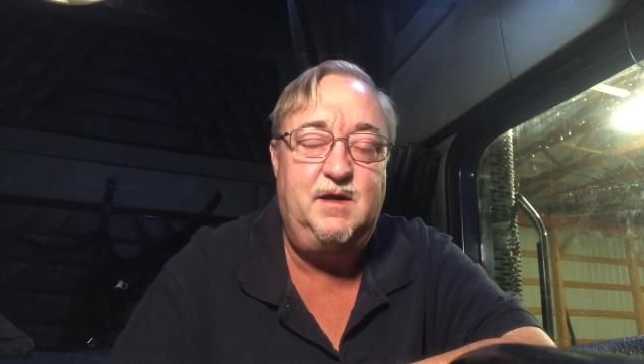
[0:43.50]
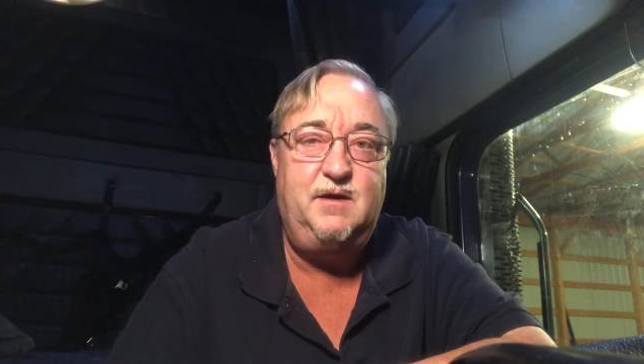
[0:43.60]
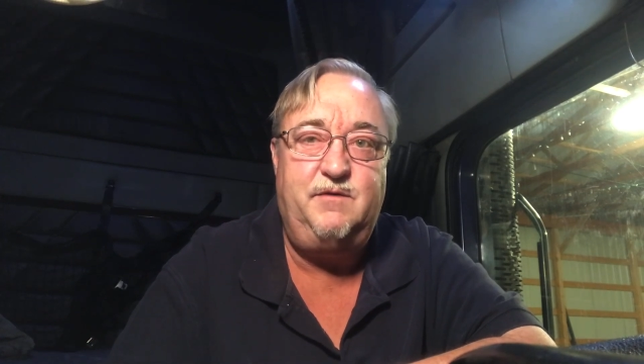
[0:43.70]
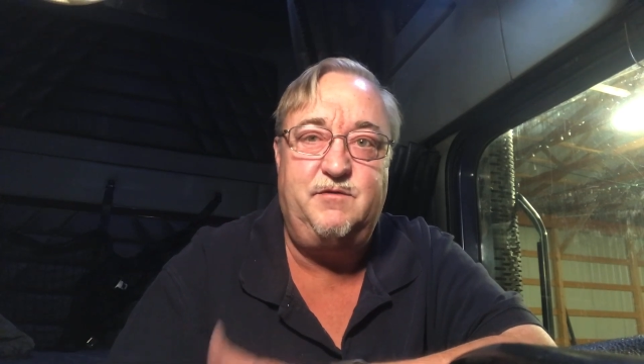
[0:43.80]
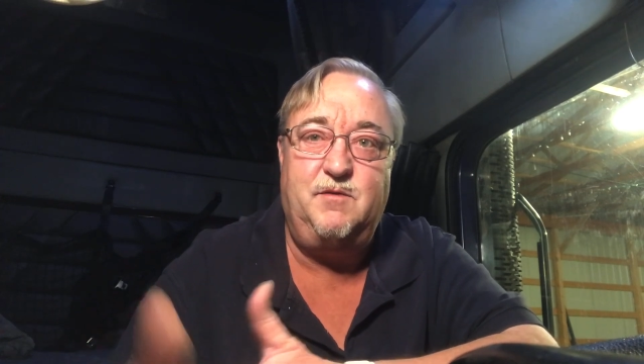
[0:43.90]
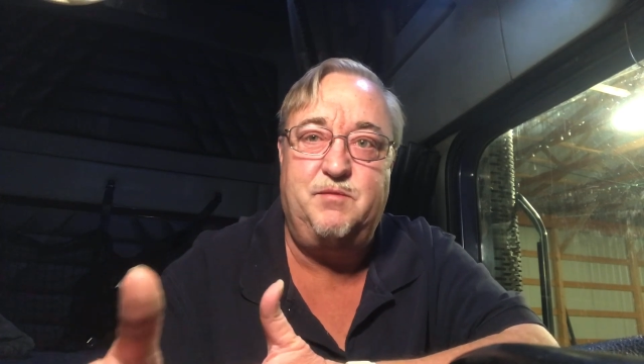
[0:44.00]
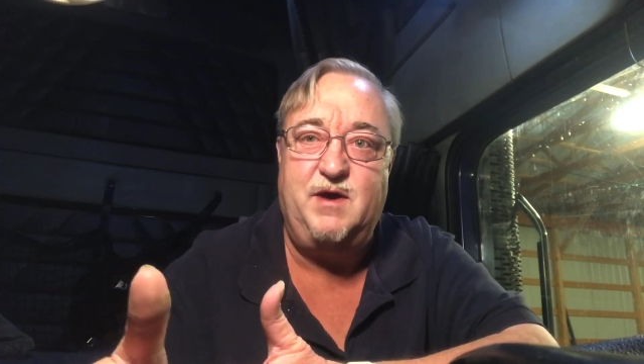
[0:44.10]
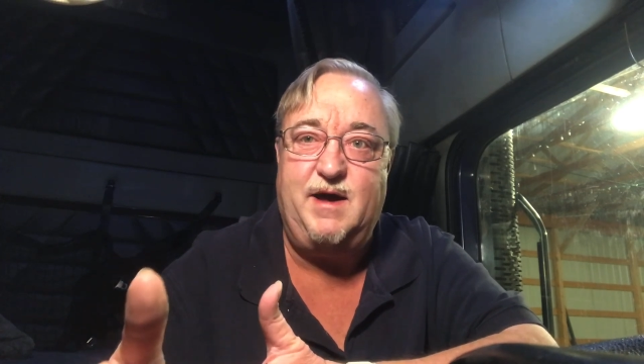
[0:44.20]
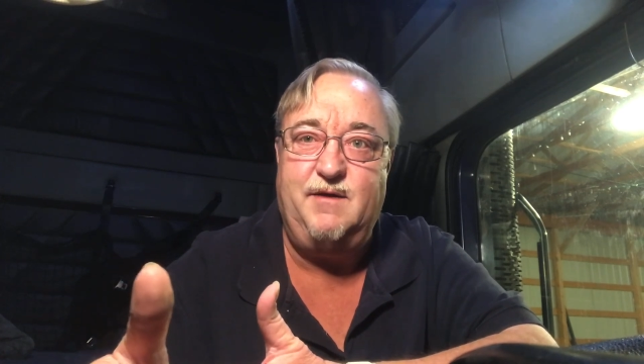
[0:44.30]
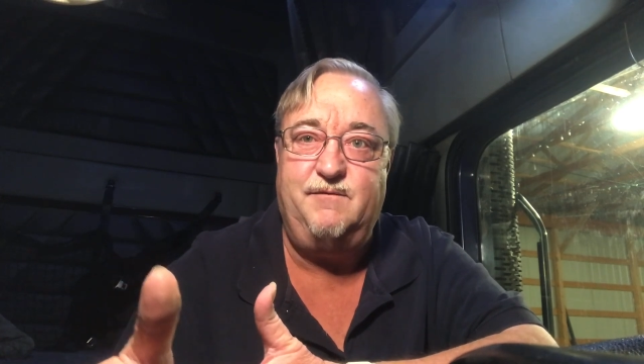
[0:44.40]
So
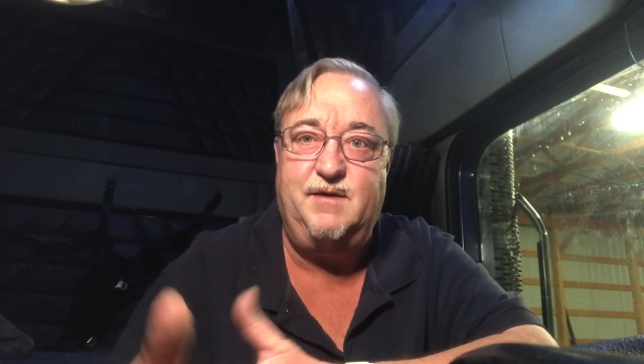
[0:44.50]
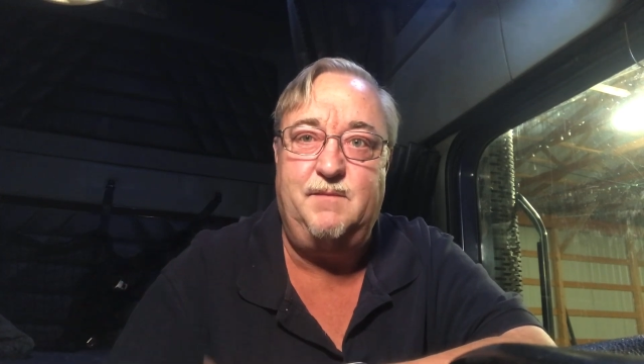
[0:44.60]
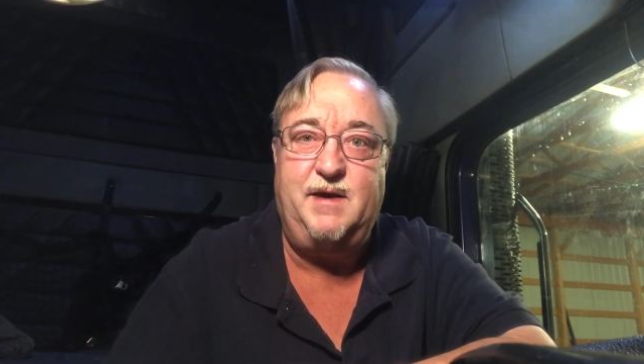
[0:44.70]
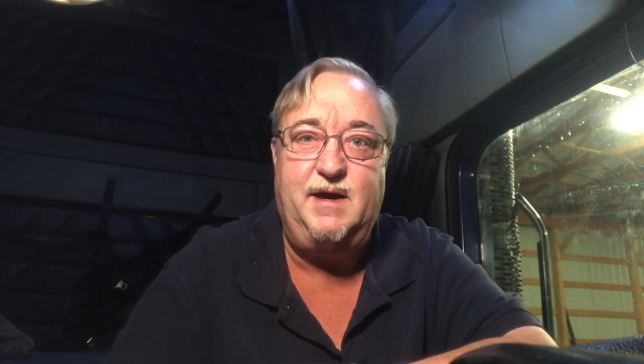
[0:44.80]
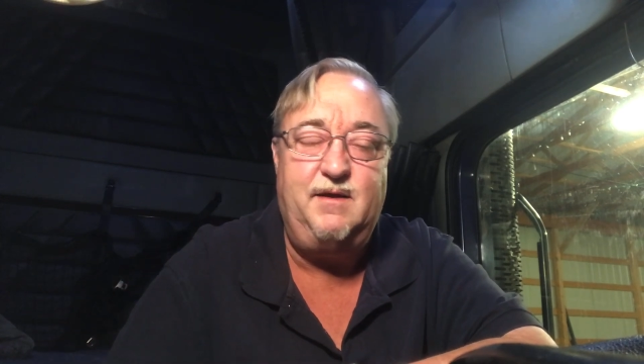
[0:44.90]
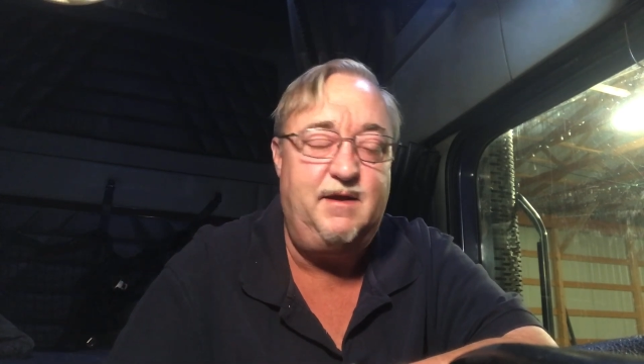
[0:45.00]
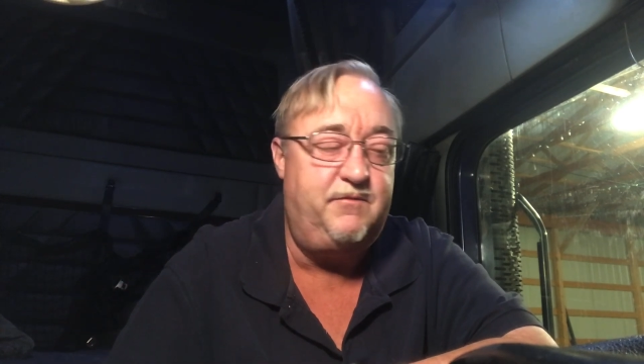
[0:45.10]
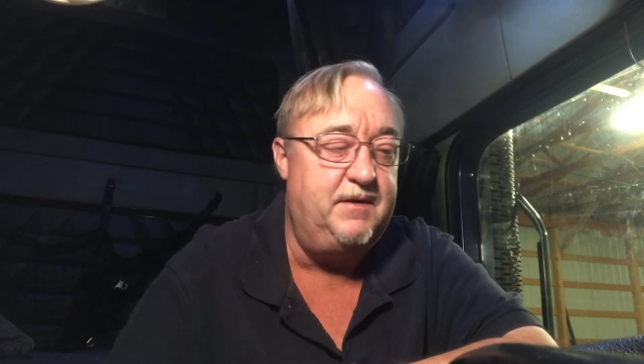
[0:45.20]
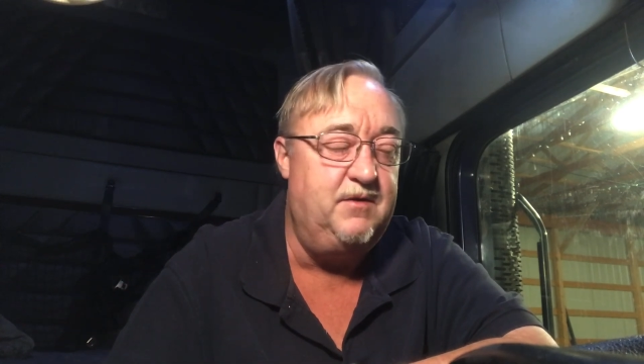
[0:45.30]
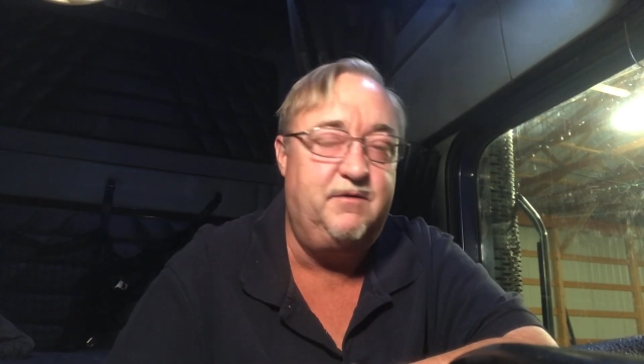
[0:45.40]
proud of uh, my, that's
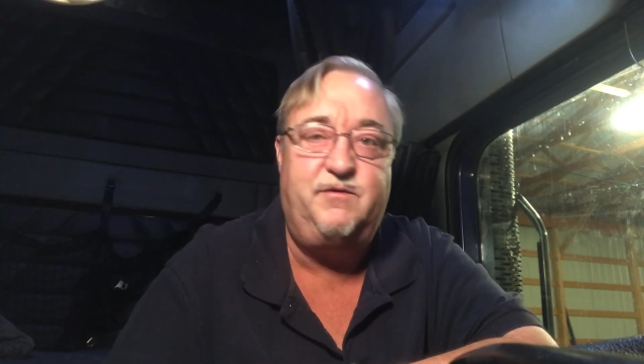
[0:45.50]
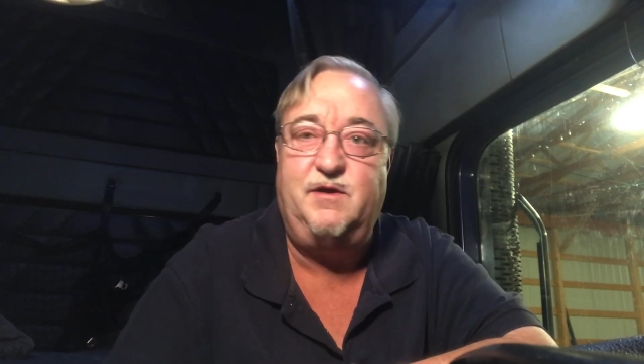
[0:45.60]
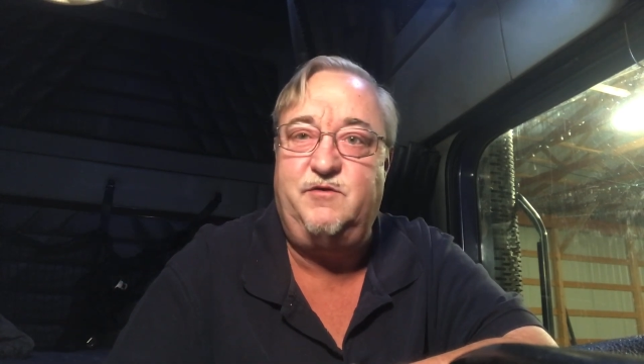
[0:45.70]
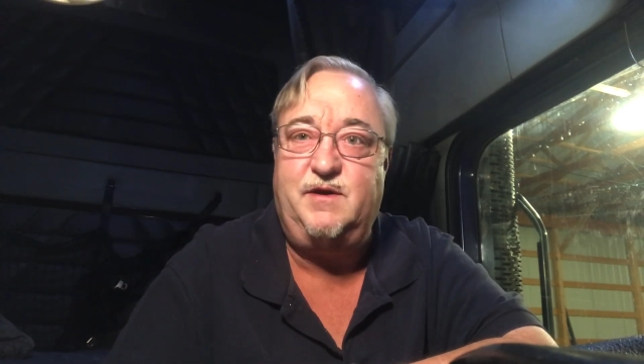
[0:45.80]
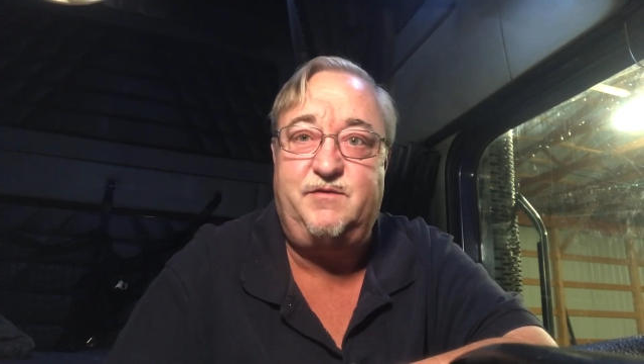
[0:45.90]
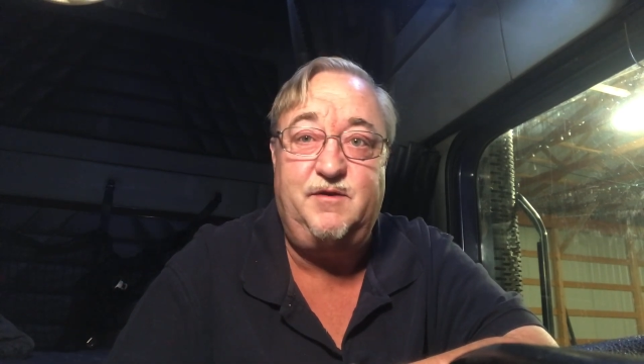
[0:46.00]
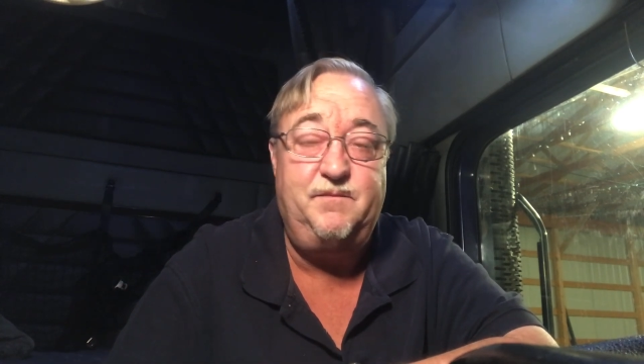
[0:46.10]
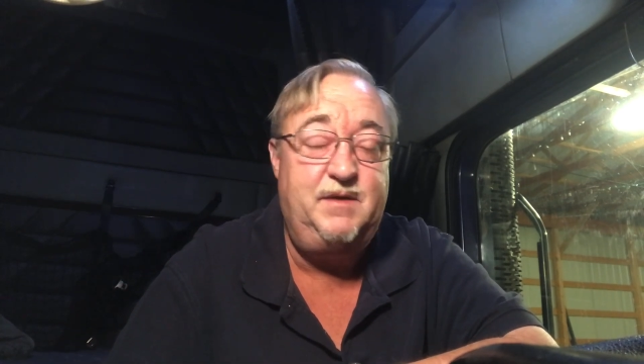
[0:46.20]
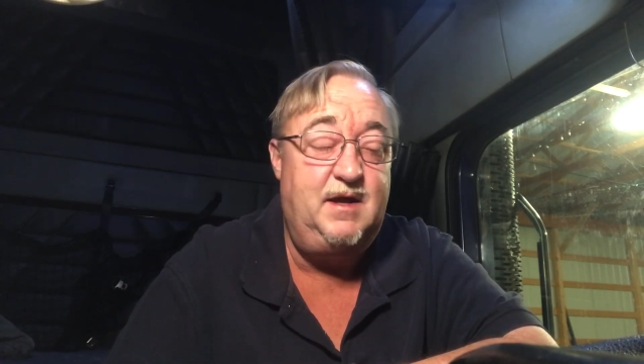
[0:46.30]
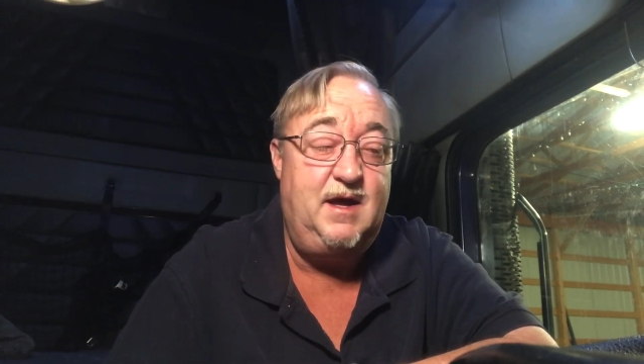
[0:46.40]
my older son, Justin.